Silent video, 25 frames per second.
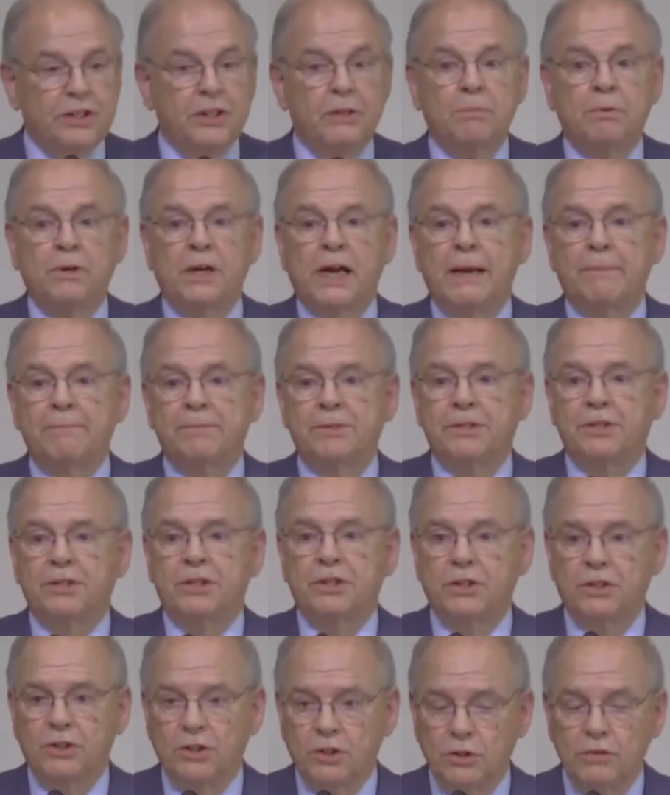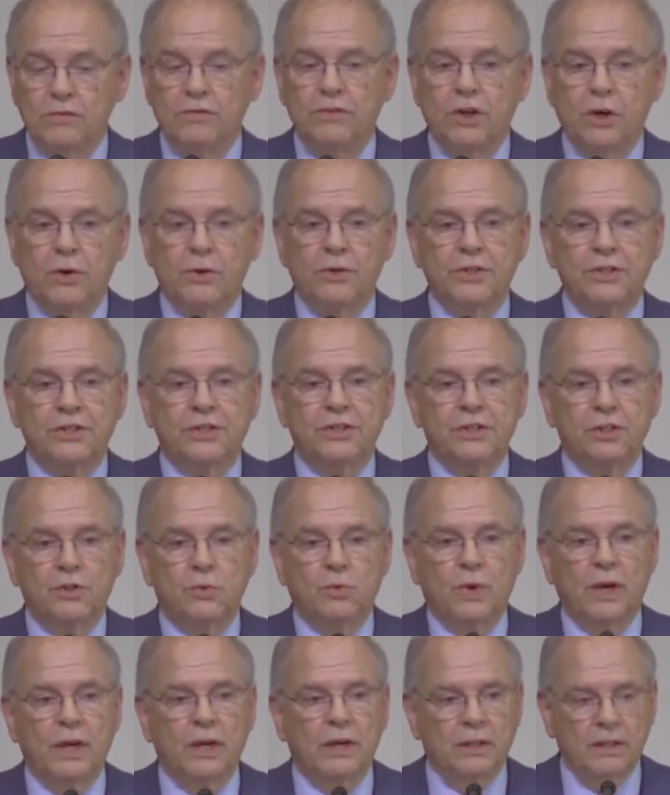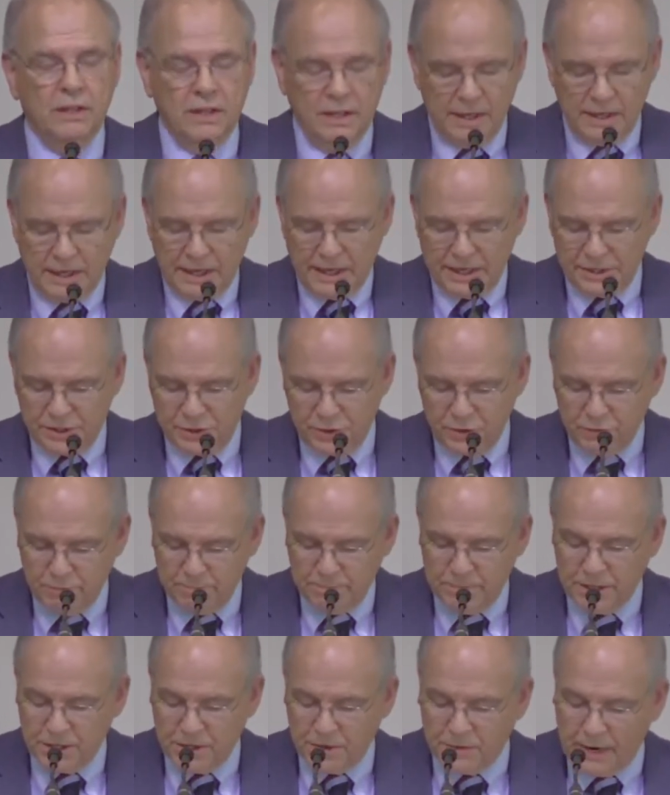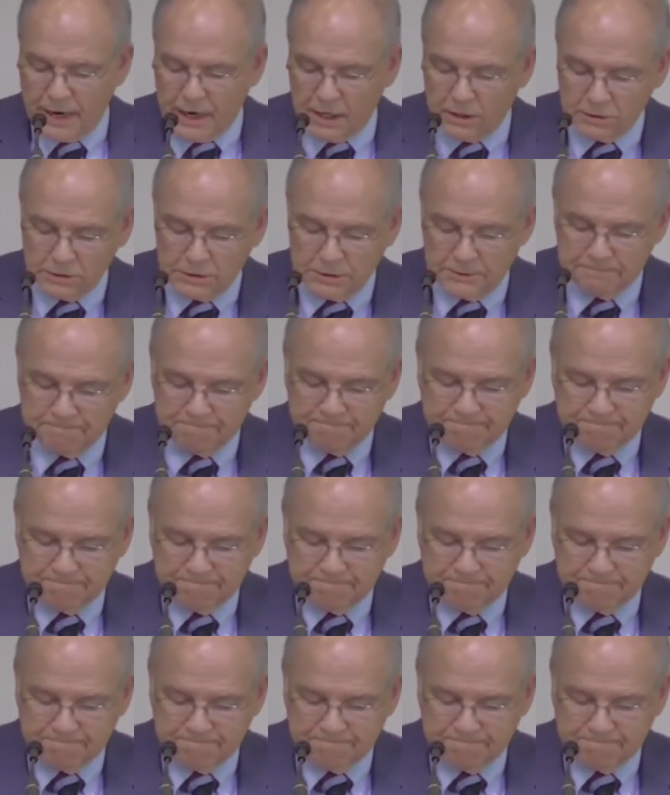and perhaps you've noticed as well as you've been around.